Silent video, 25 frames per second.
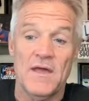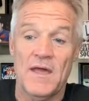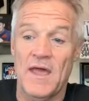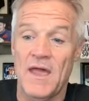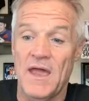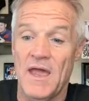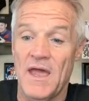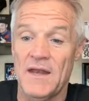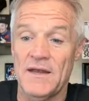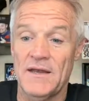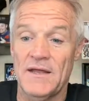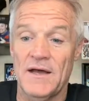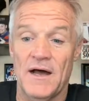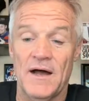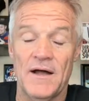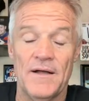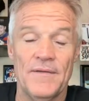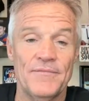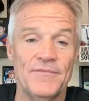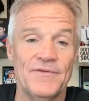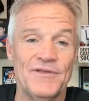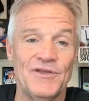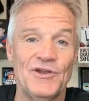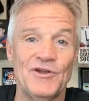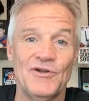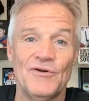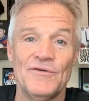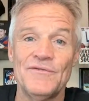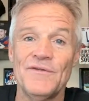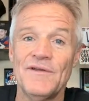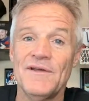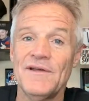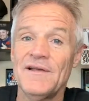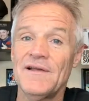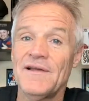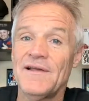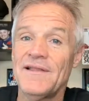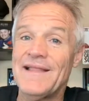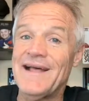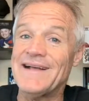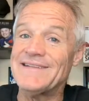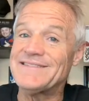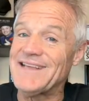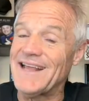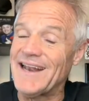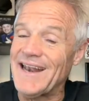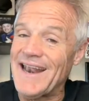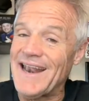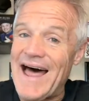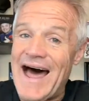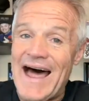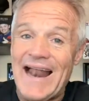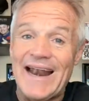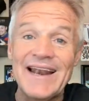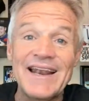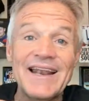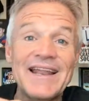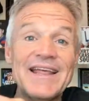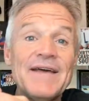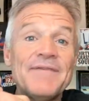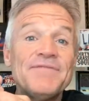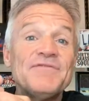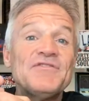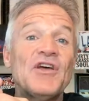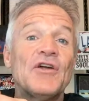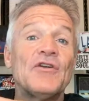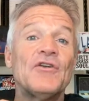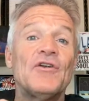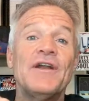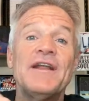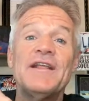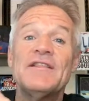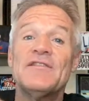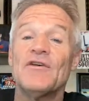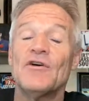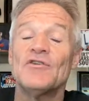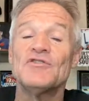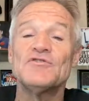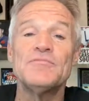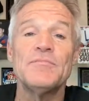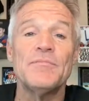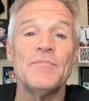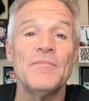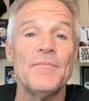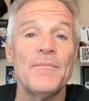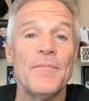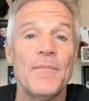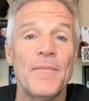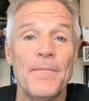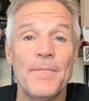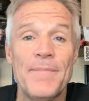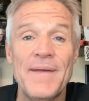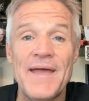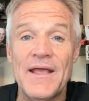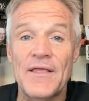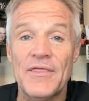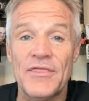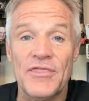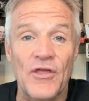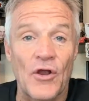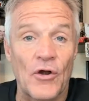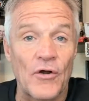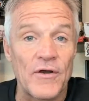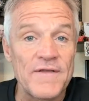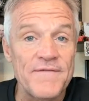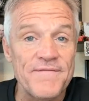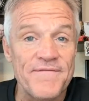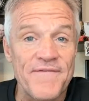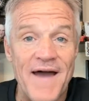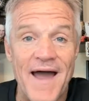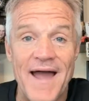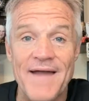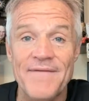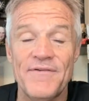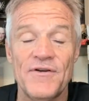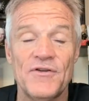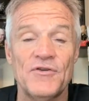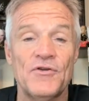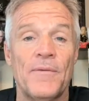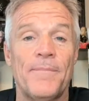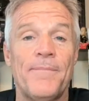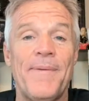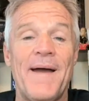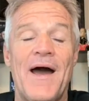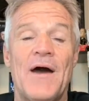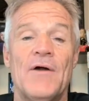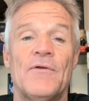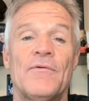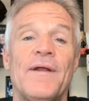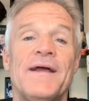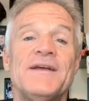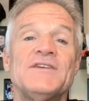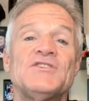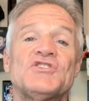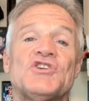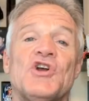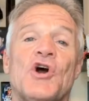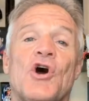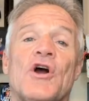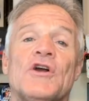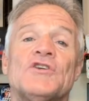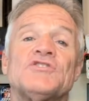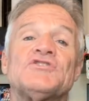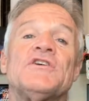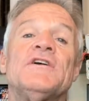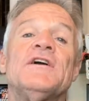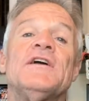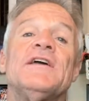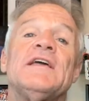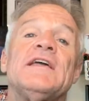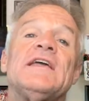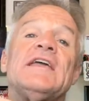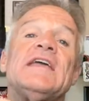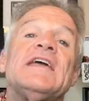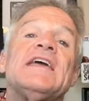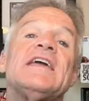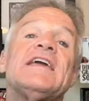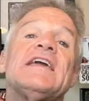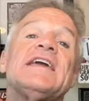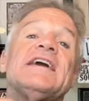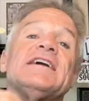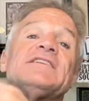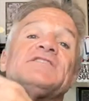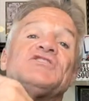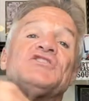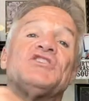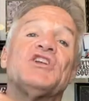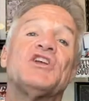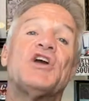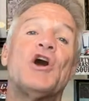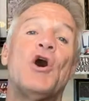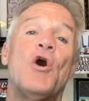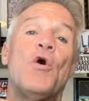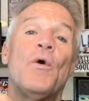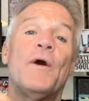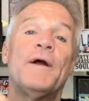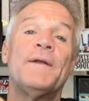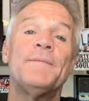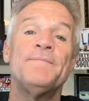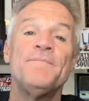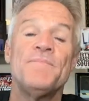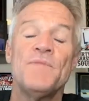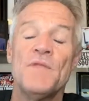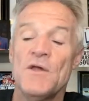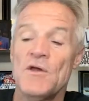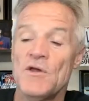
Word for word: And, you know, that's a lot of lift underneath those big 3,500-pound race cars. It gets to going.